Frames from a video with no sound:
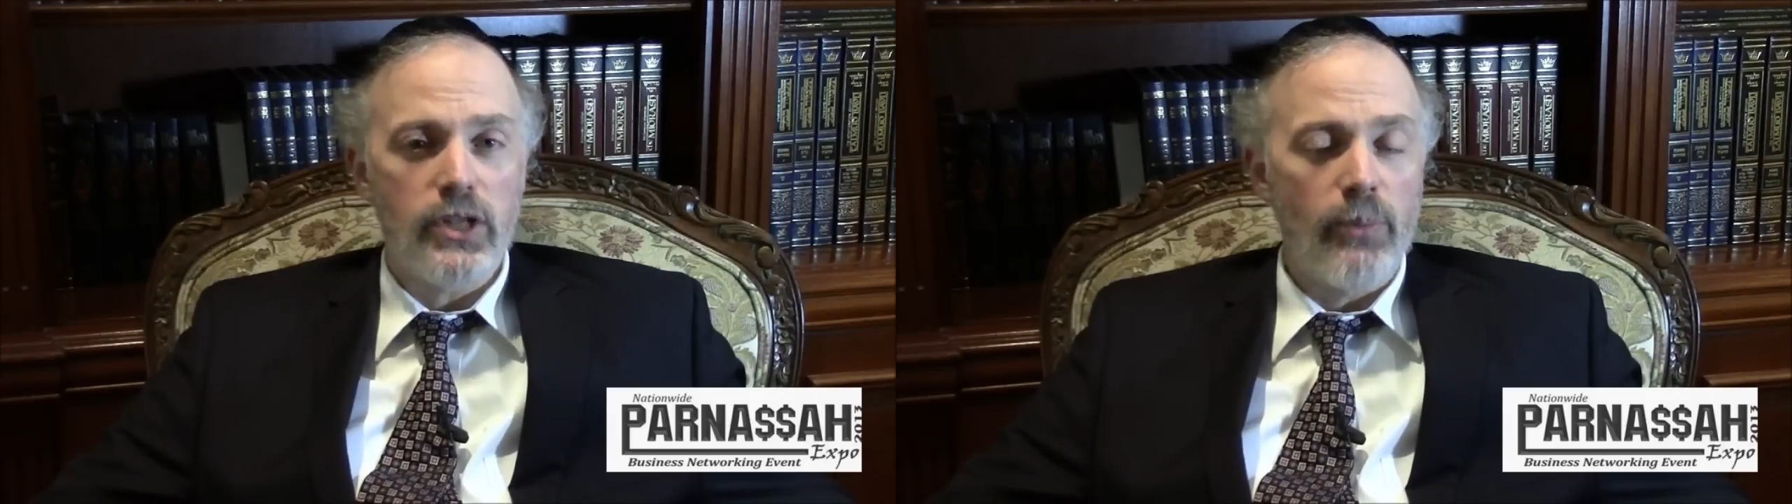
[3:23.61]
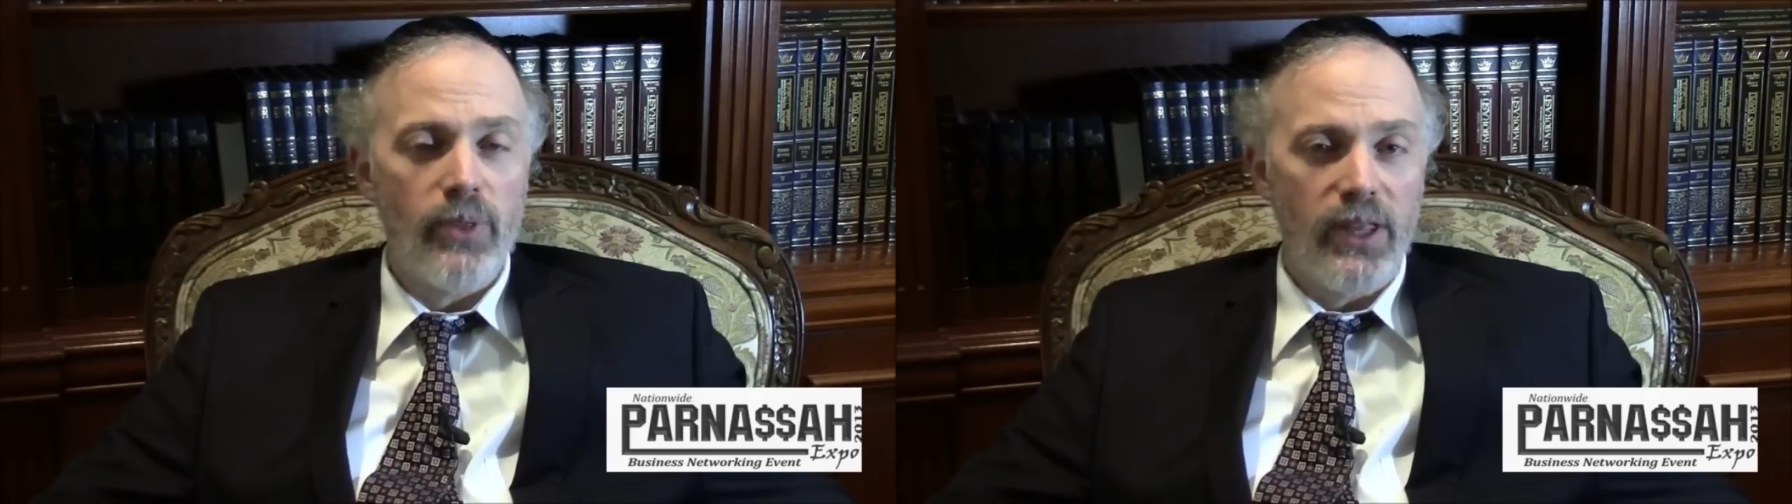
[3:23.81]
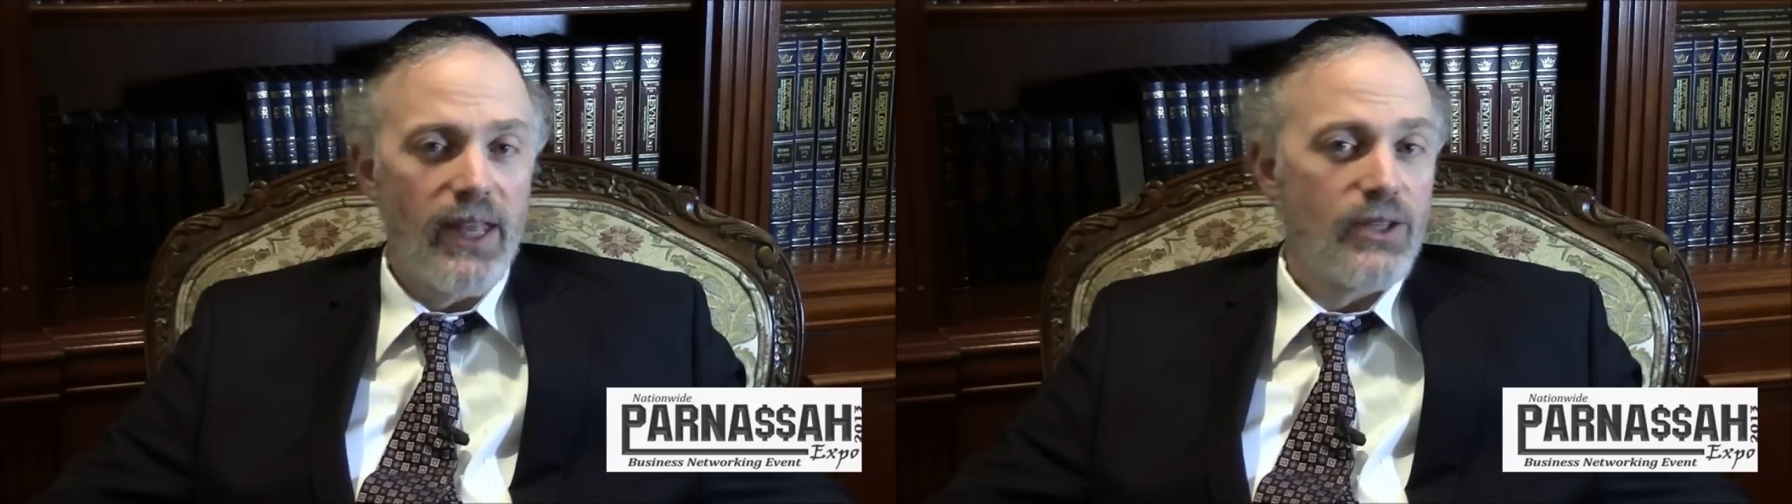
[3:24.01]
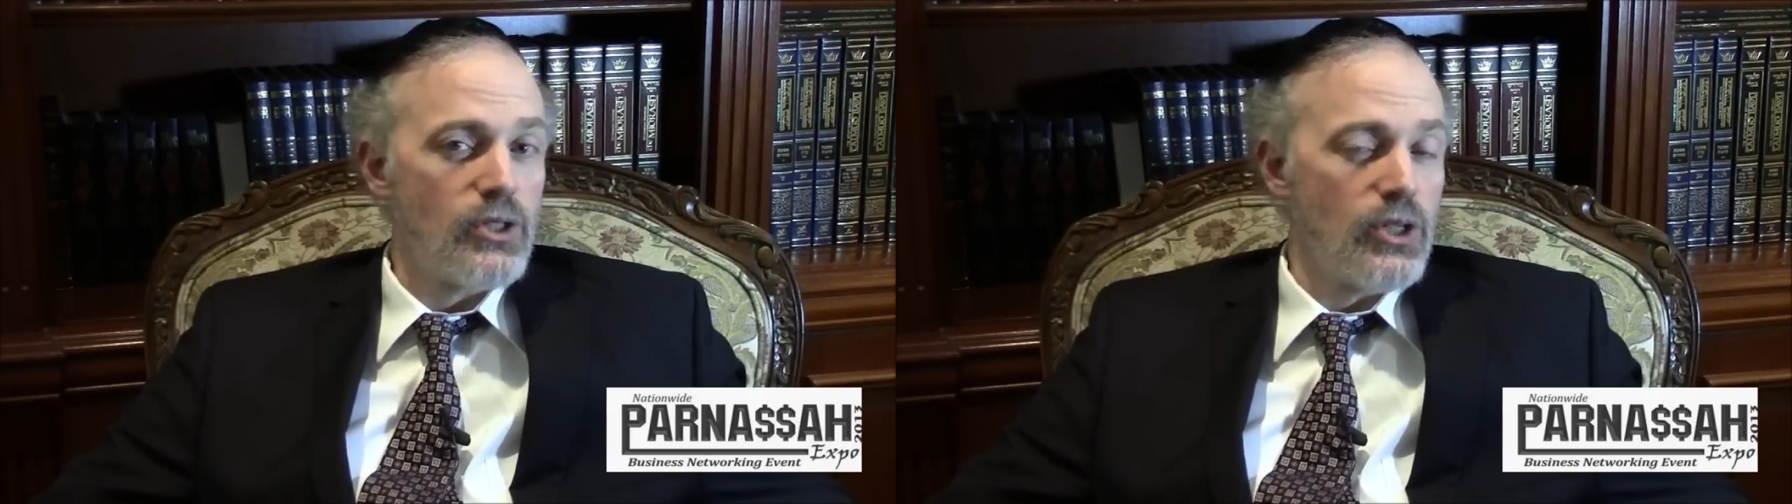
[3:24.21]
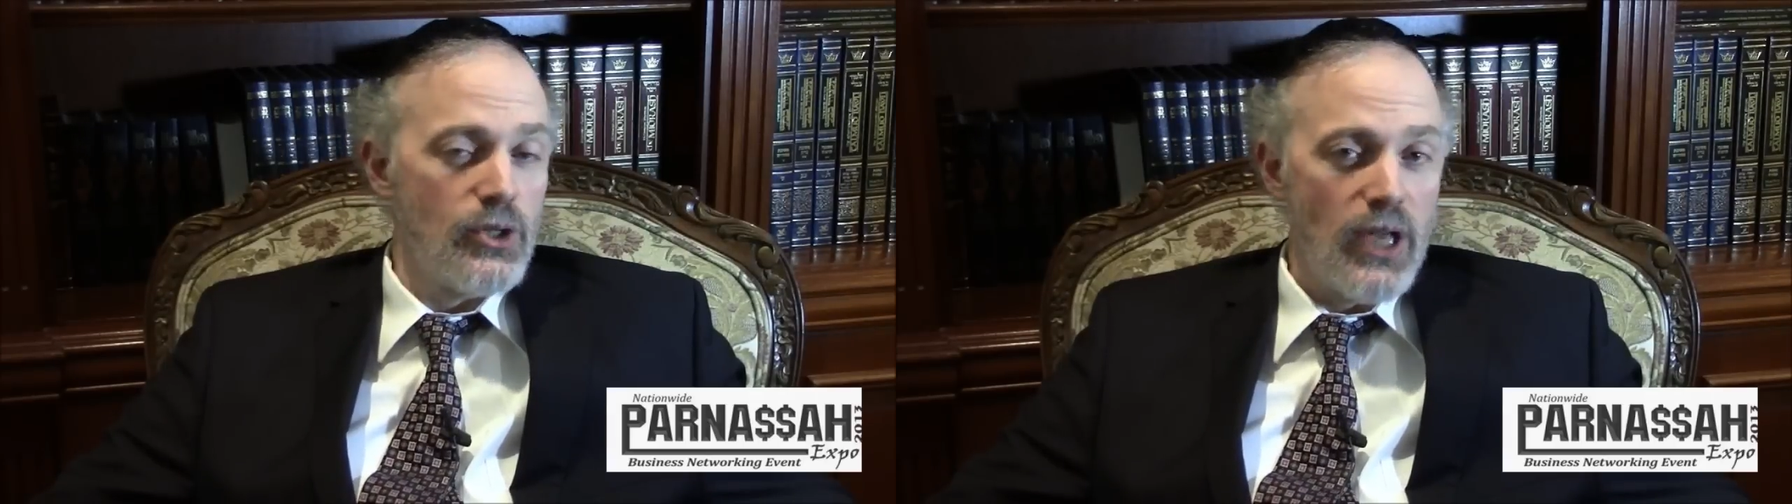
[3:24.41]
something that
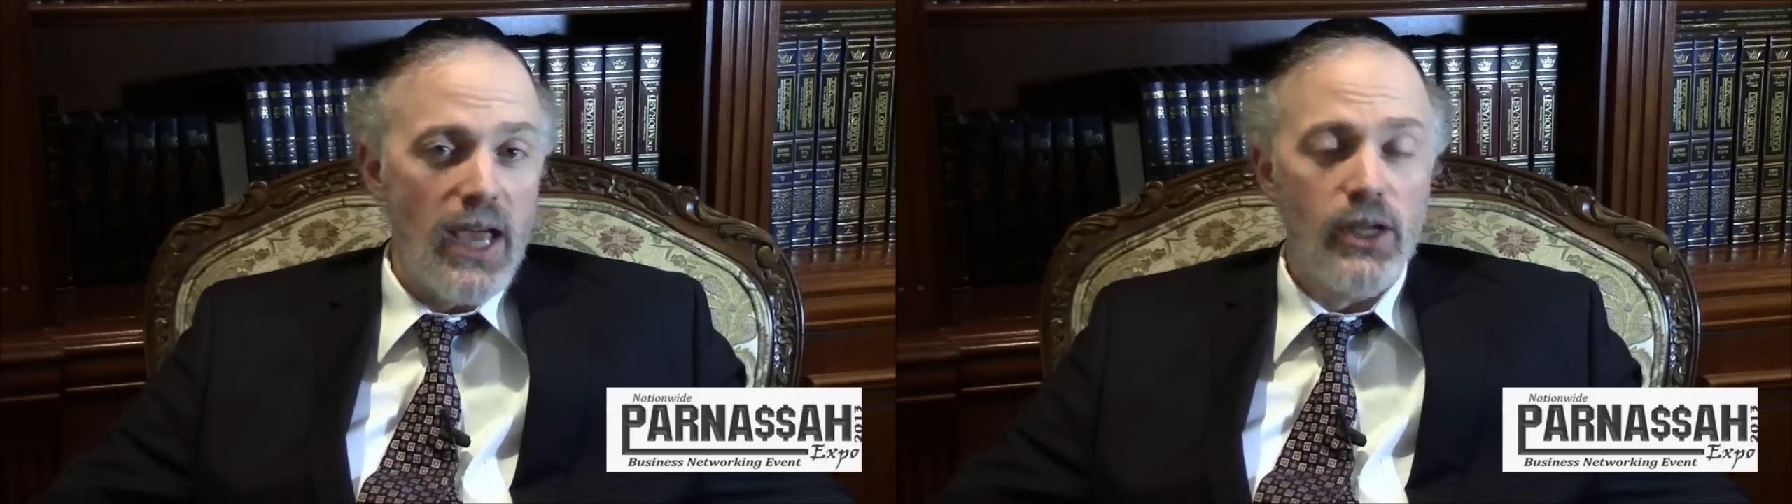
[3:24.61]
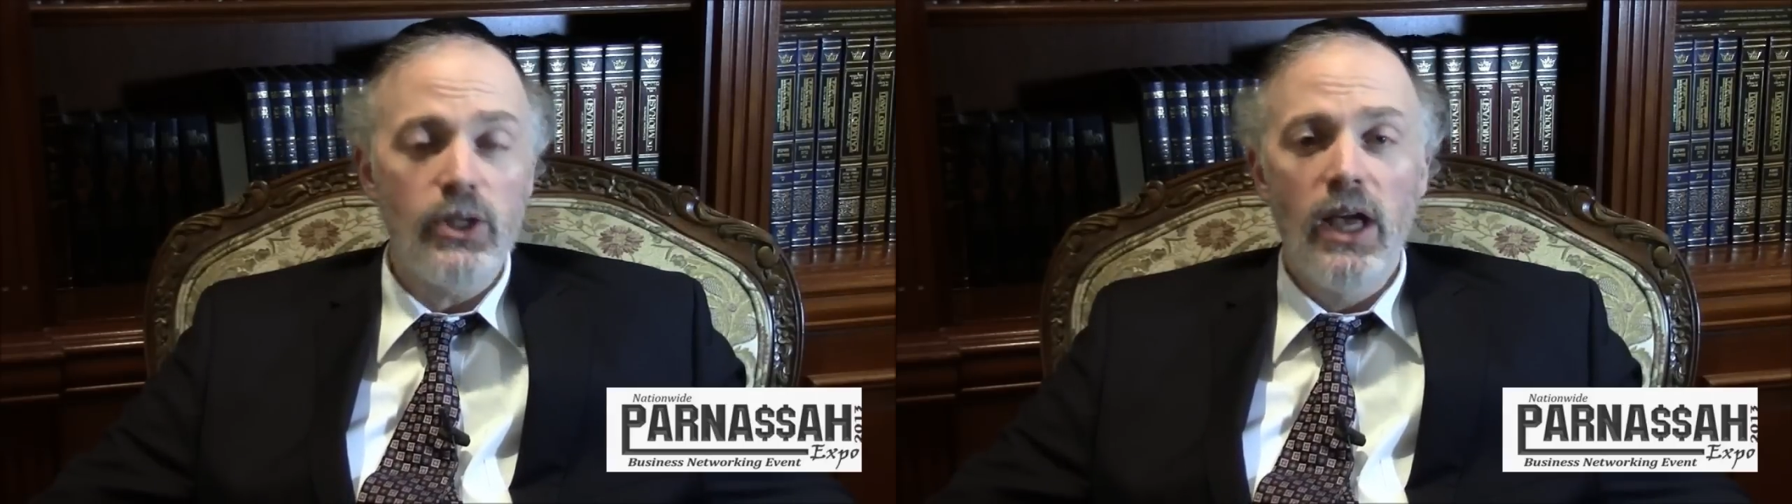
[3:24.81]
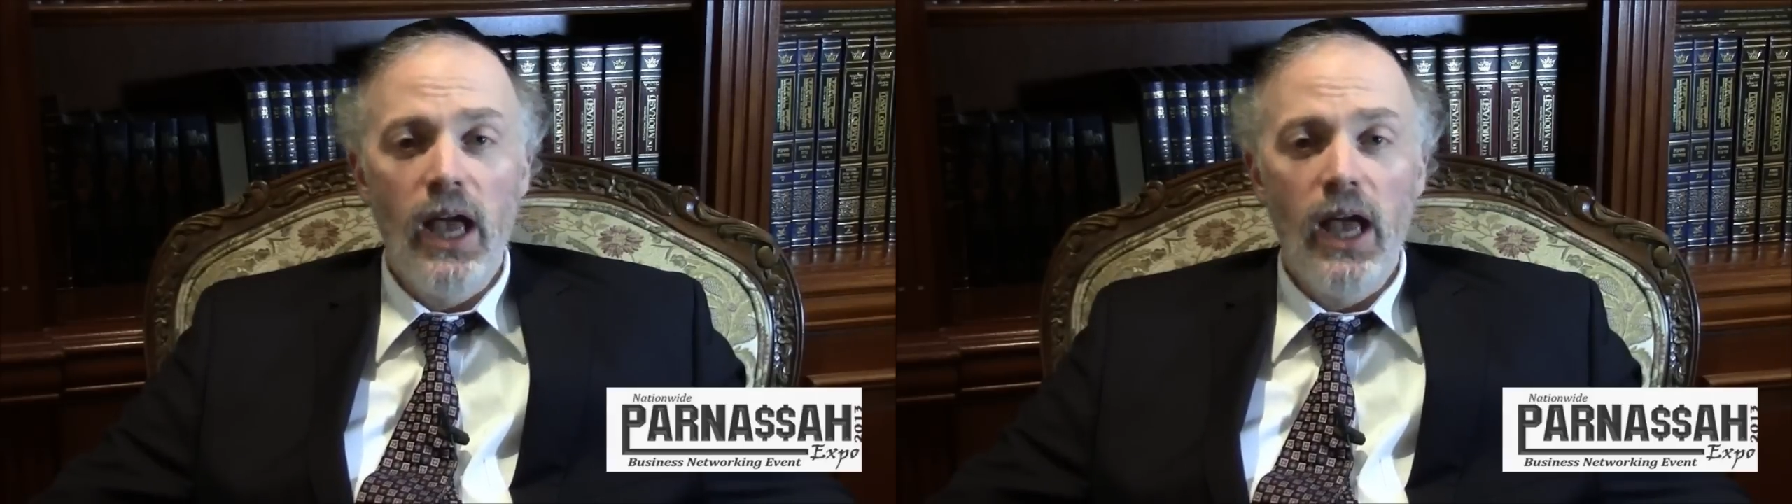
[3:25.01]
to date